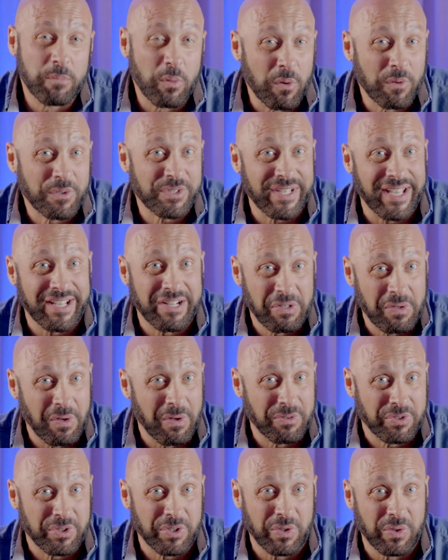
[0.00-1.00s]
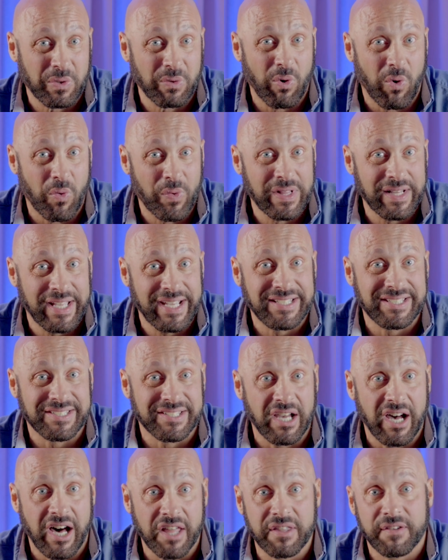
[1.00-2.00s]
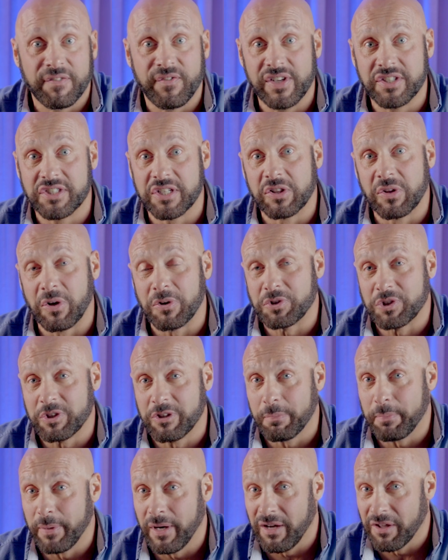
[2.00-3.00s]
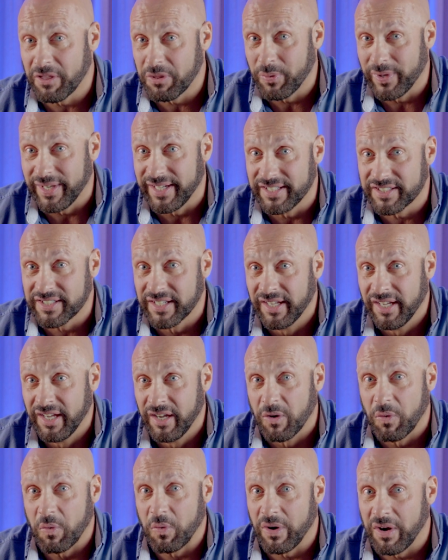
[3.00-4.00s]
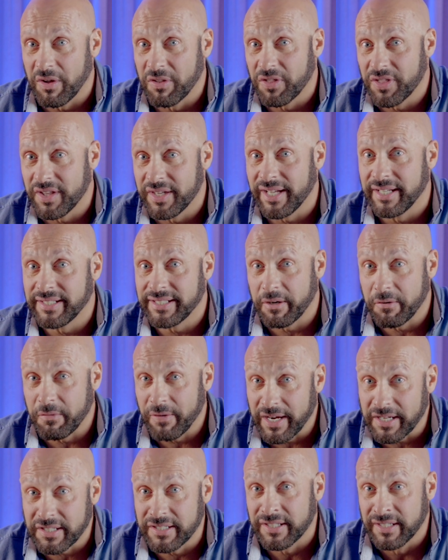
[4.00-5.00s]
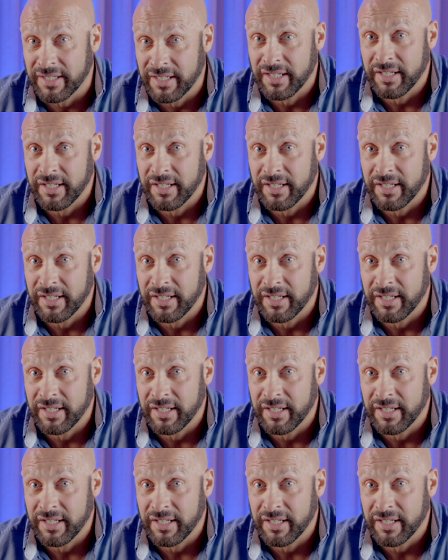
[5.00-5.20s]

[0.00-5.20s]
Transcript: more psychological or related to other physiological pathways rather than a direct